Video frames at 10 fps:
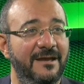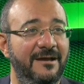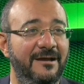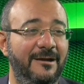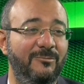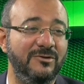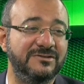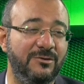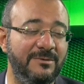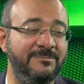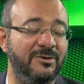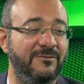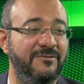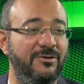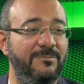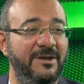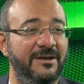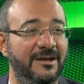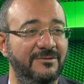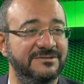I'm also a member of the
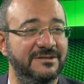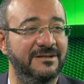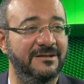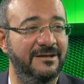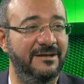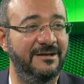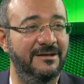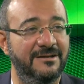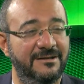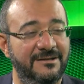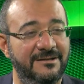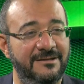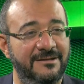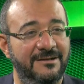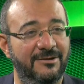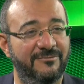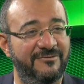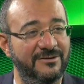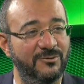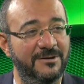European Council of
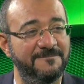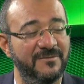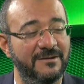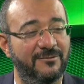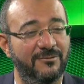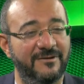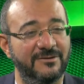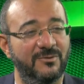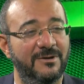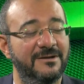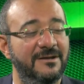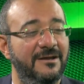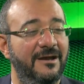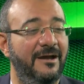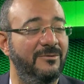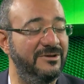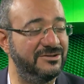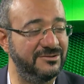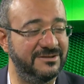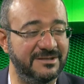fatwa, and we
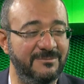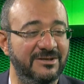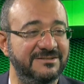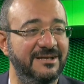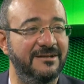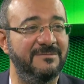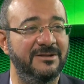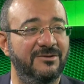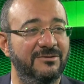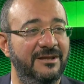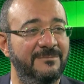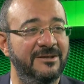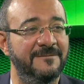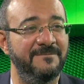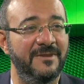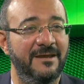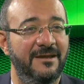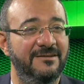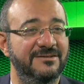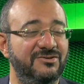issued a similar statement condemning
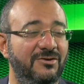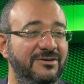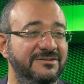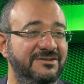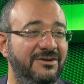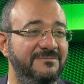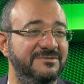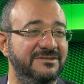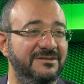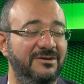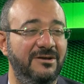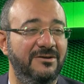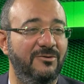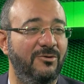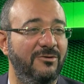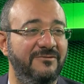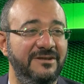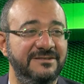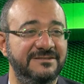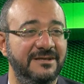in the strongest terms all of
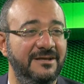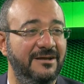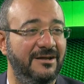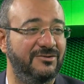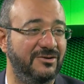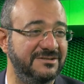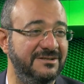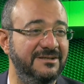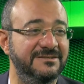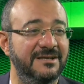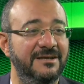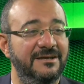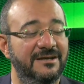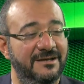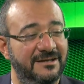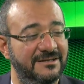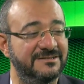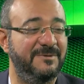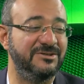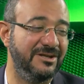these atrocities,
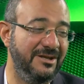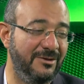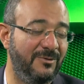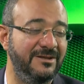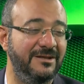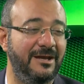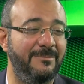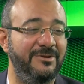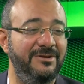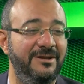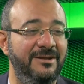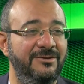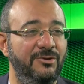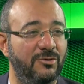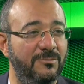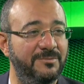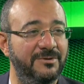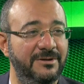especially the one that happened in Europe,